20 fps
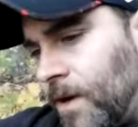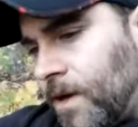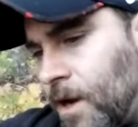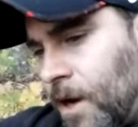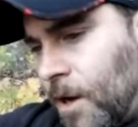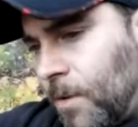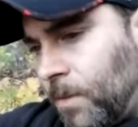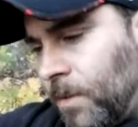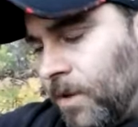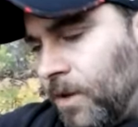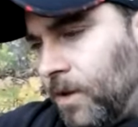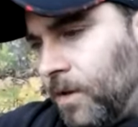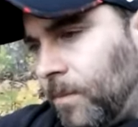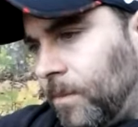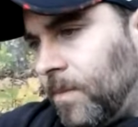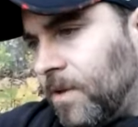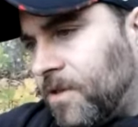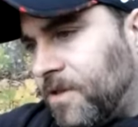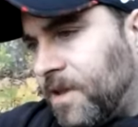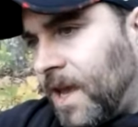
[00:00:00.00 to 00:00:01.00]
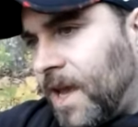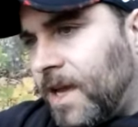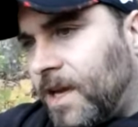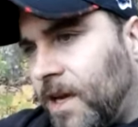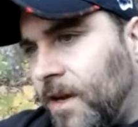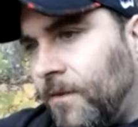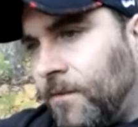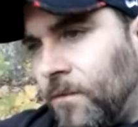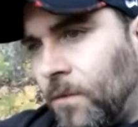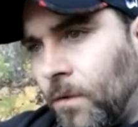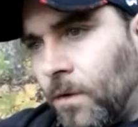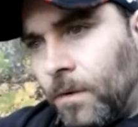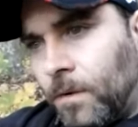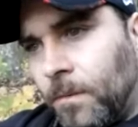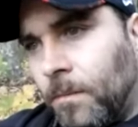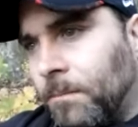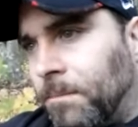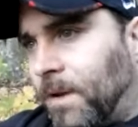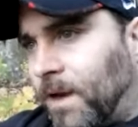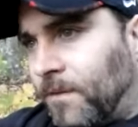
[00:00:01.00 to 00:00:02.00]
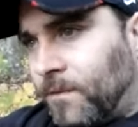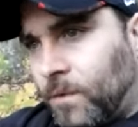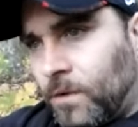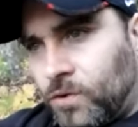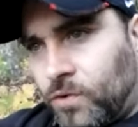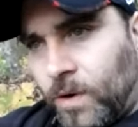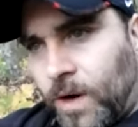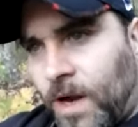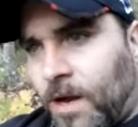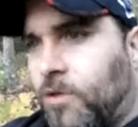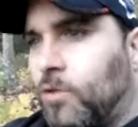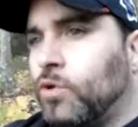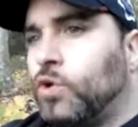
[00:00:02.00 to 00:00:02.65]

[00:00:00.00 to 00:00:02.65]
commonly mistaken for Bigfoot tracks or